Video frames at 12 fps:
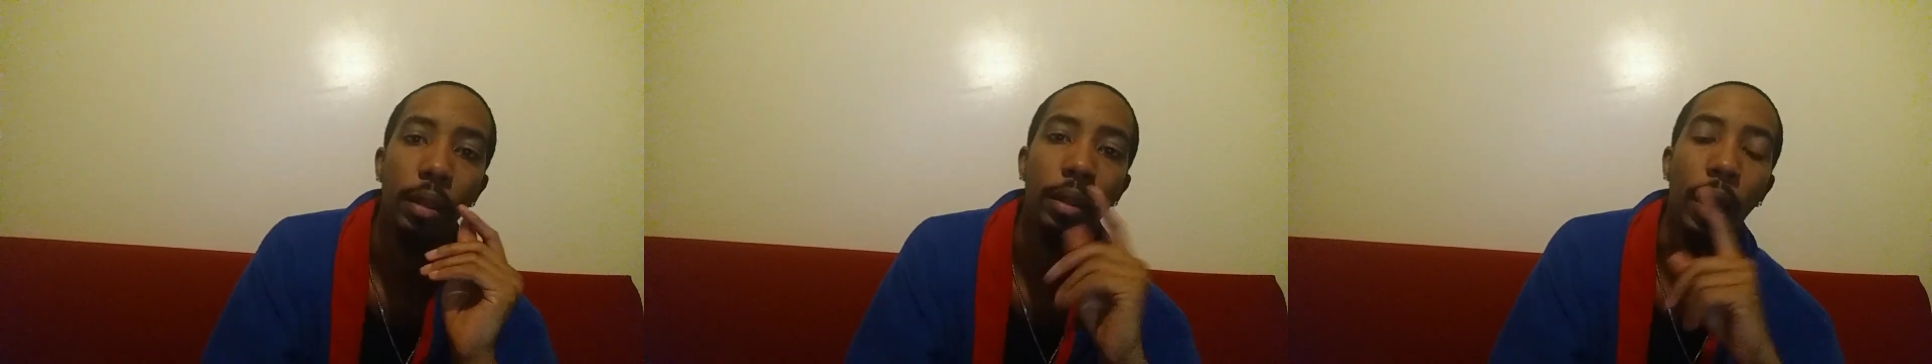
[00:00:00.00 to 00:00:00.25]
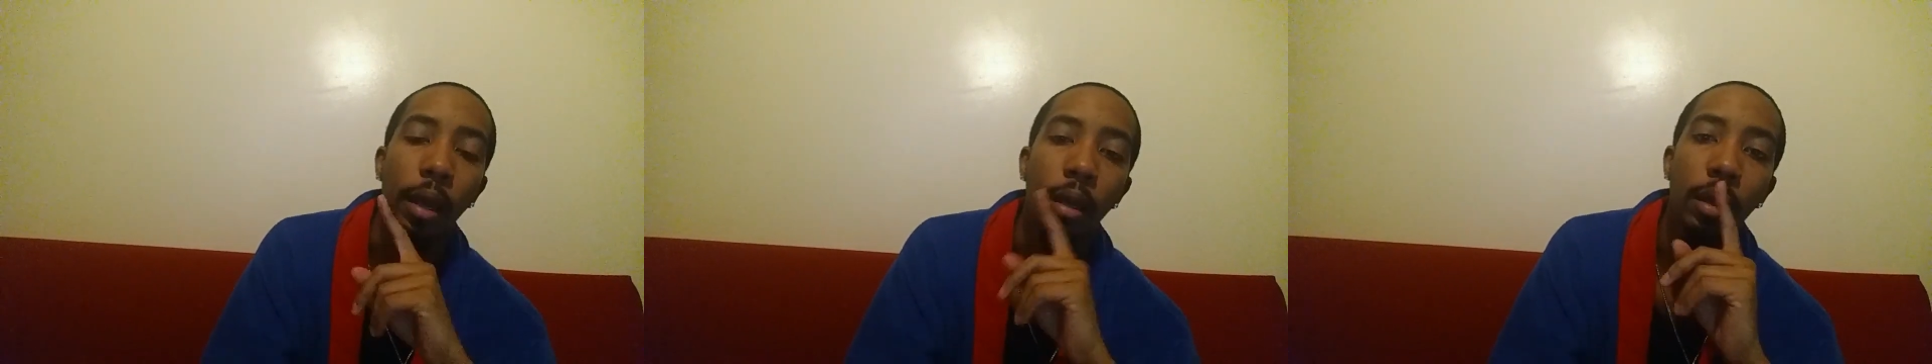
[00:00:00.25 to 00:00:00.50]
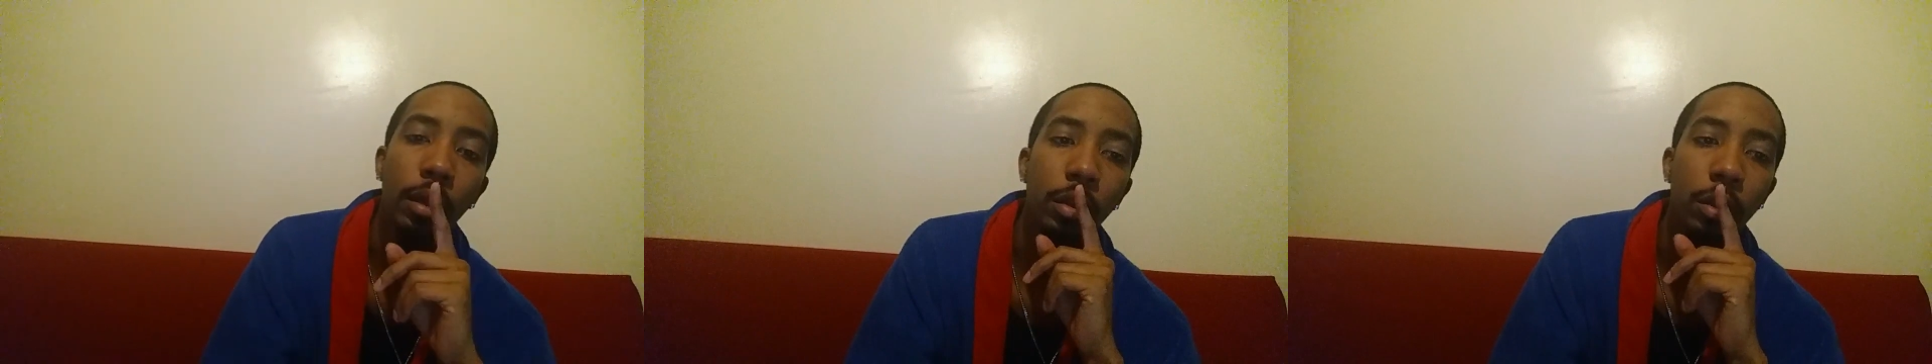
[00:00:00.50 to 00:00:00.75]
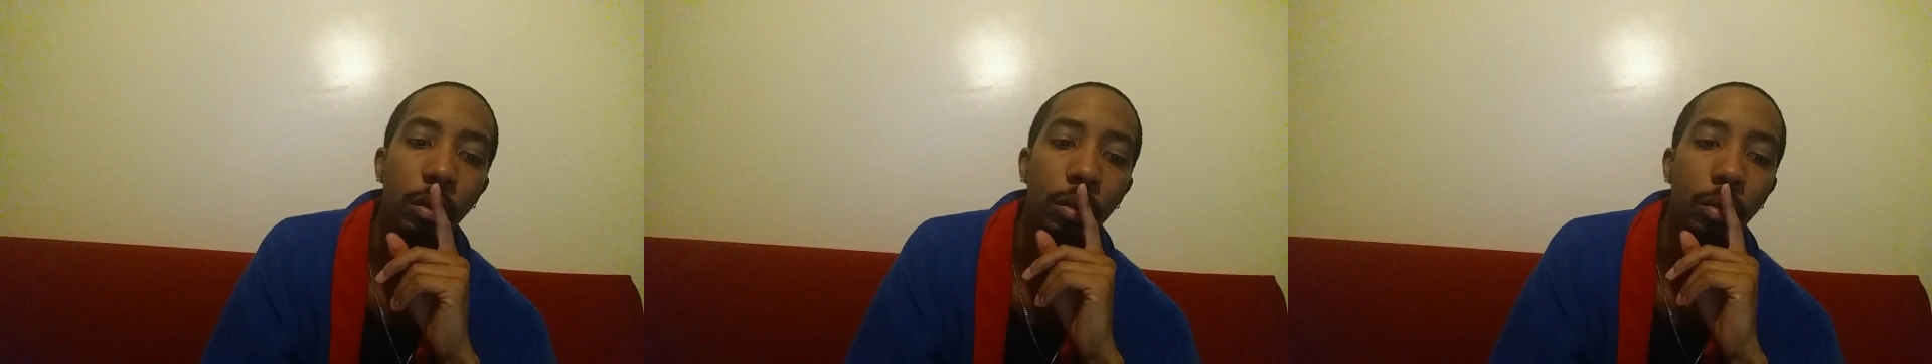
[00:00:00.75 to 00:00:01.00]
That other
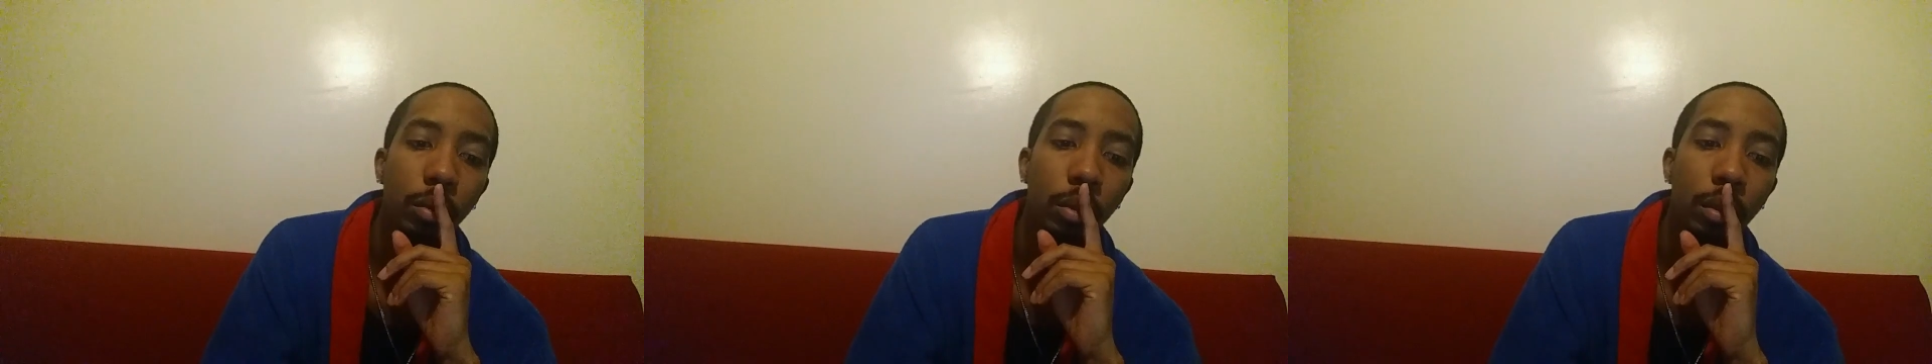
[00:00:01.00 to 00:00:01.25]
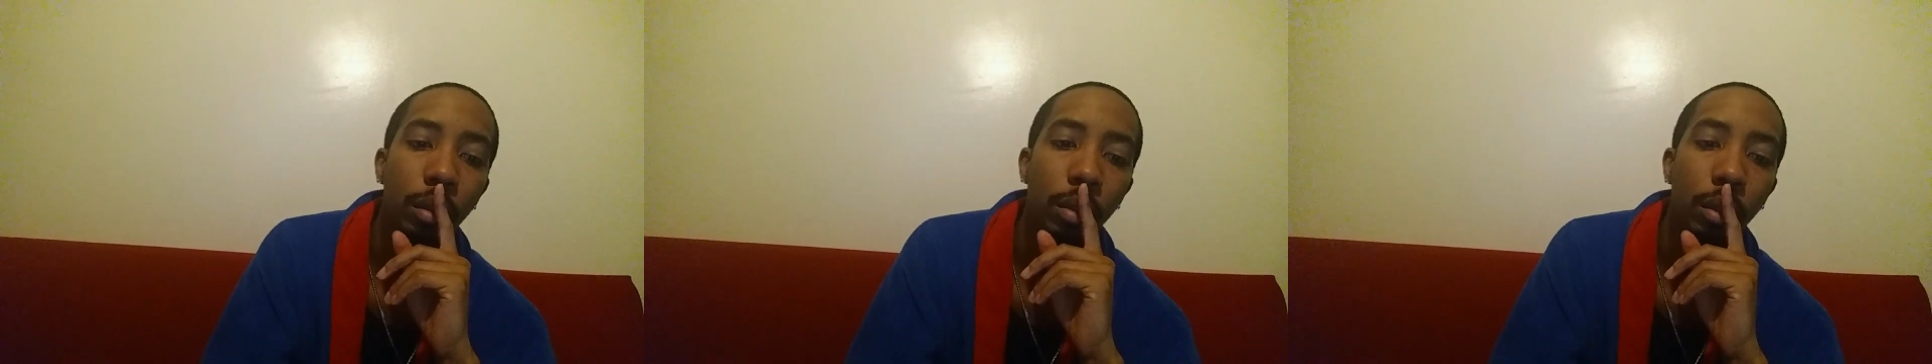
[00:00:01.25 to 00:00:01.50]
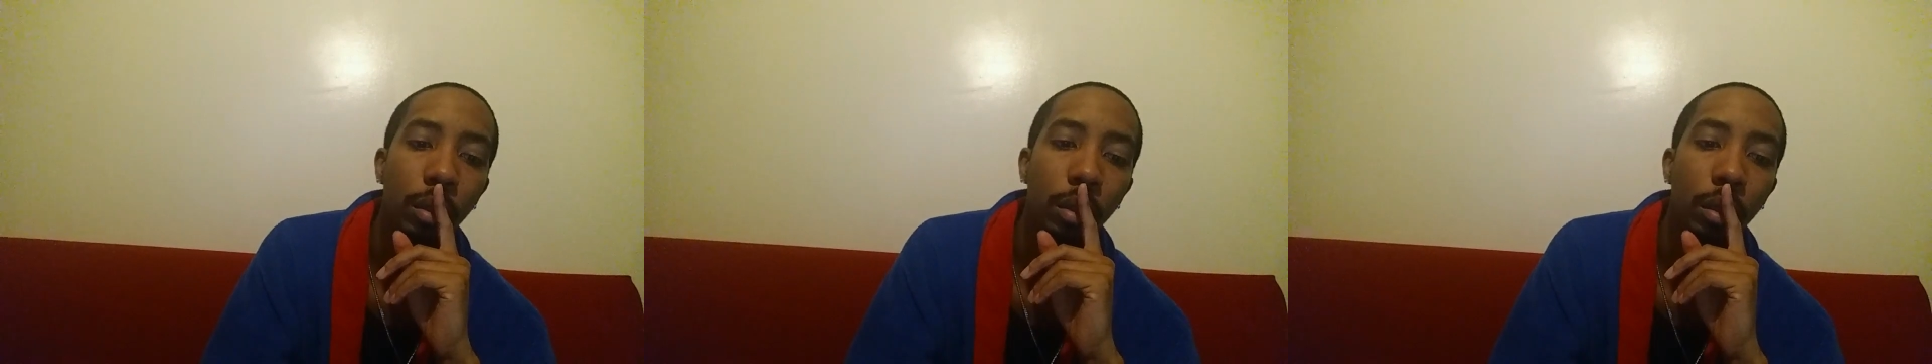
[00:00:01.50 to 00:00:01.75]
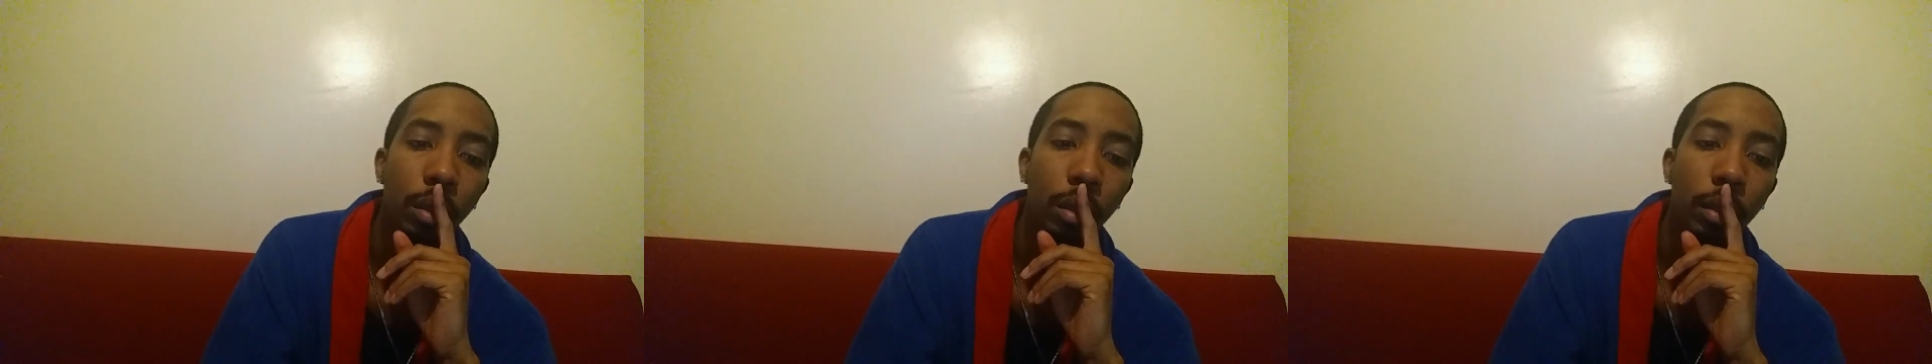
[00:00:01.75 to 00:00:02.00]
dude,
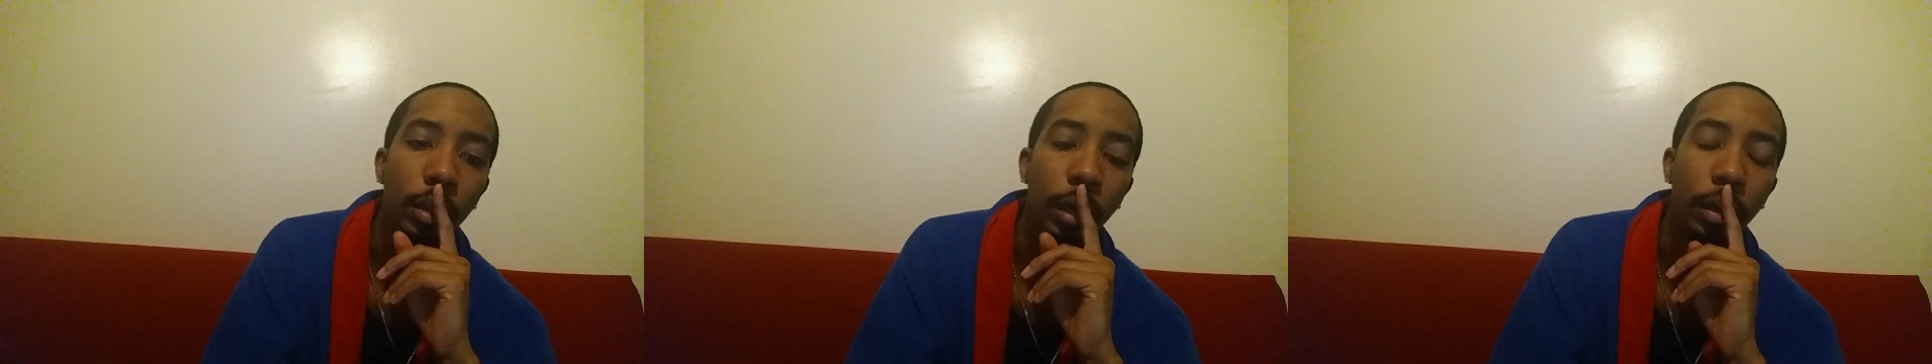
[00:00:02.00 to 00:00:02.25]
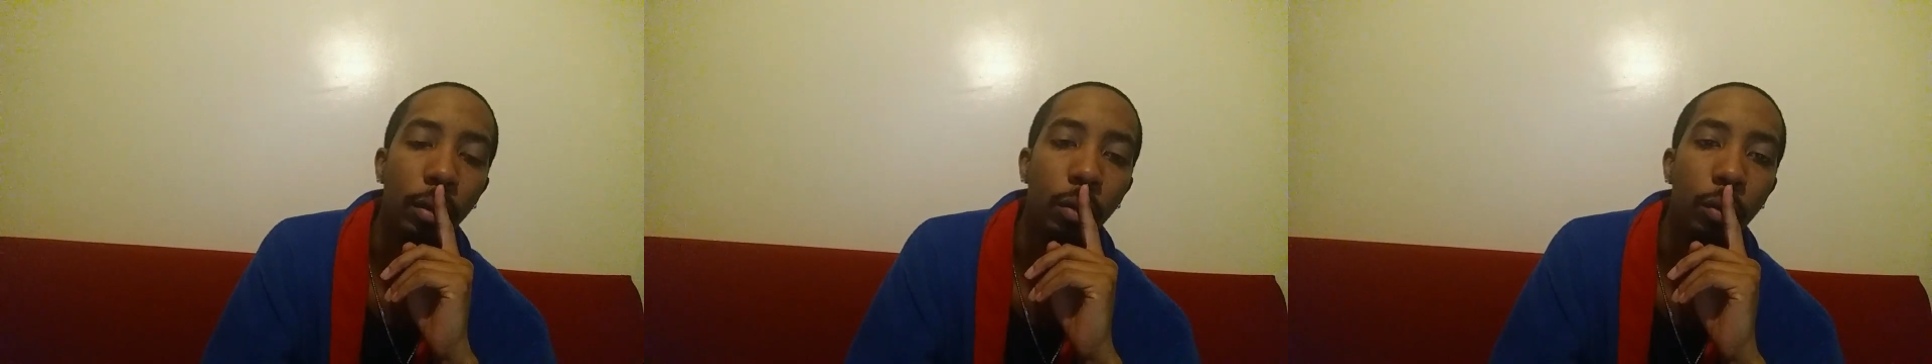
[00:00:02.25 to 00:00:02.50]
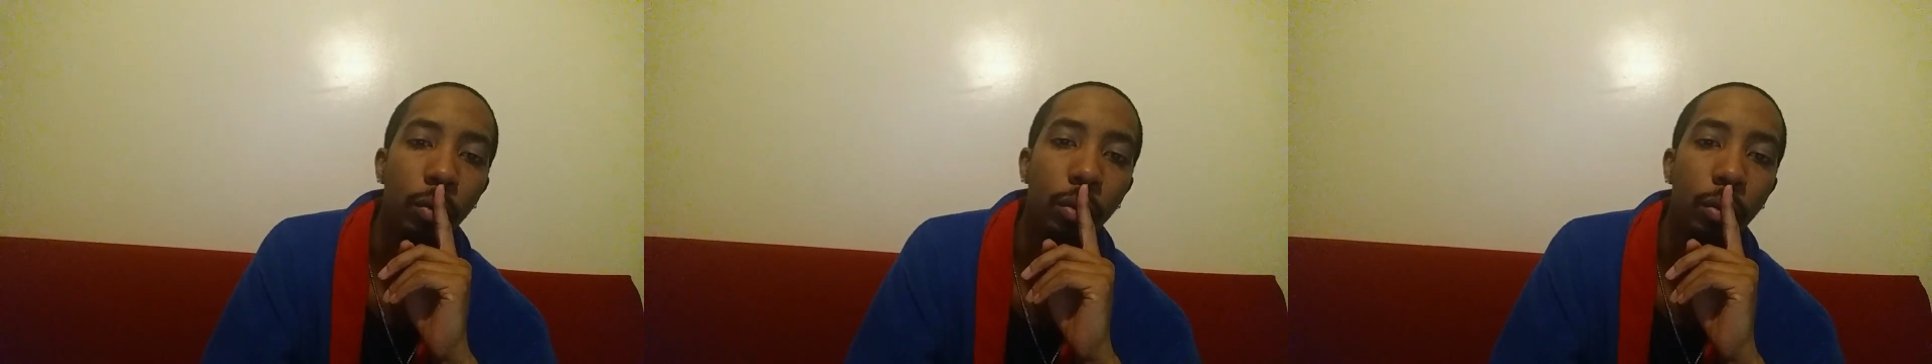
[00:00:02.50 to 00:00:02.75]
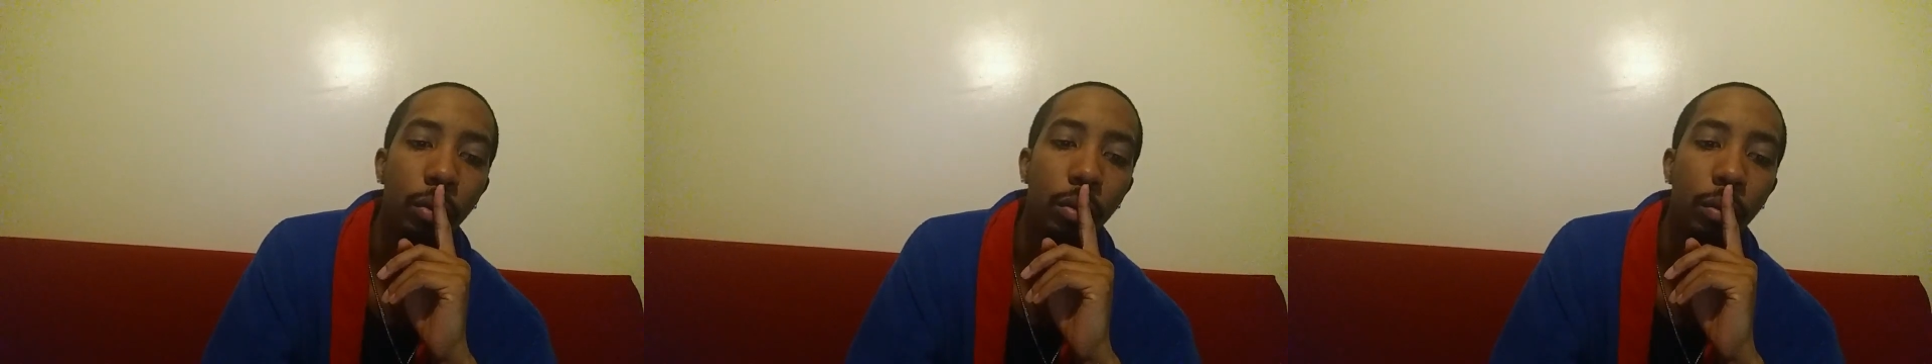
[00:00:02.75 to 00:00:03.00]
that
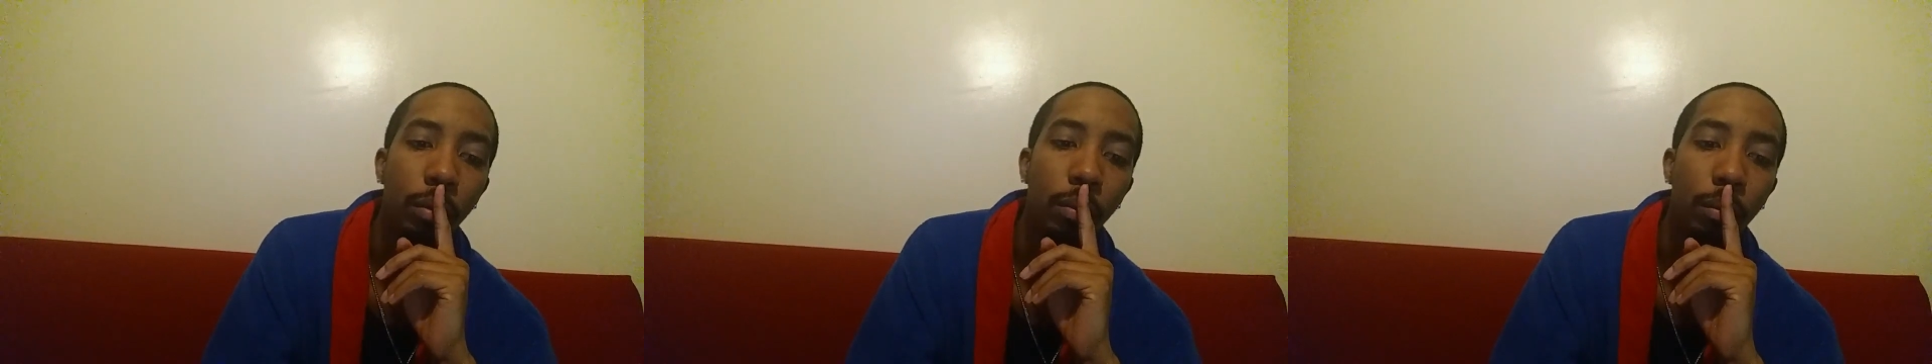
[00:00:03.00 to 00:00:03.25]
whose